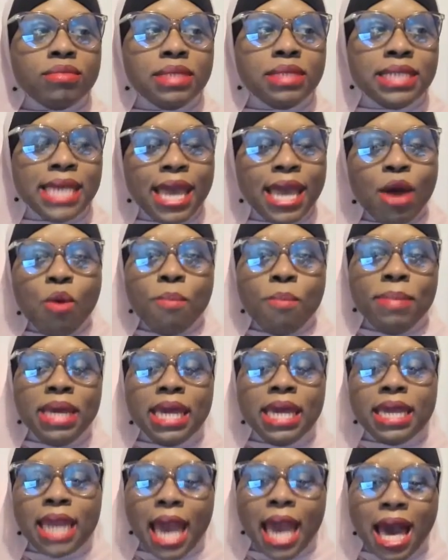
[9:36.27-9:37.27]
tell
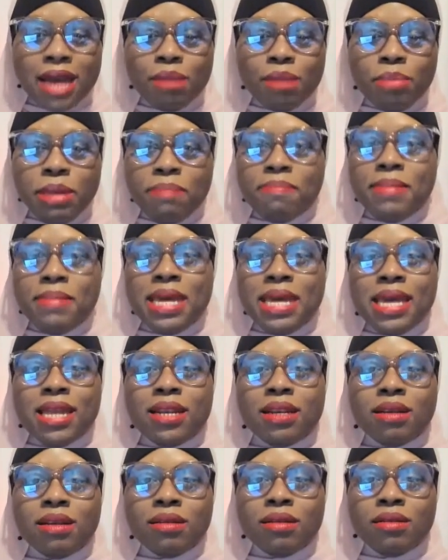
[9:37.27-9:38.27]
men how to be
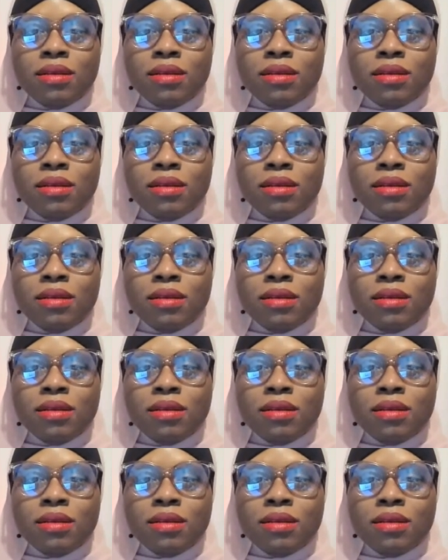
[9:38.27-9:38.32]
men.